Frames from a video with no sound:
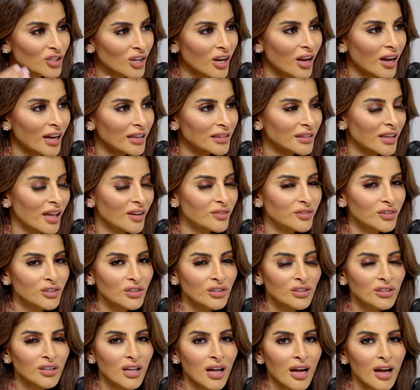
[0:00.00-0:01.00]
a high
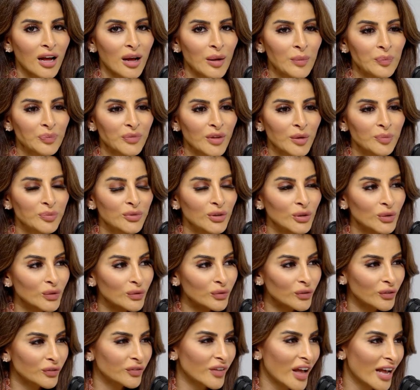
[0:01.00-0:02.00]
level. A
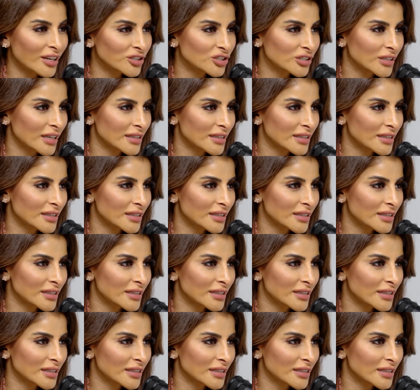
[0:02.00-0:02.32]
beautiful fashion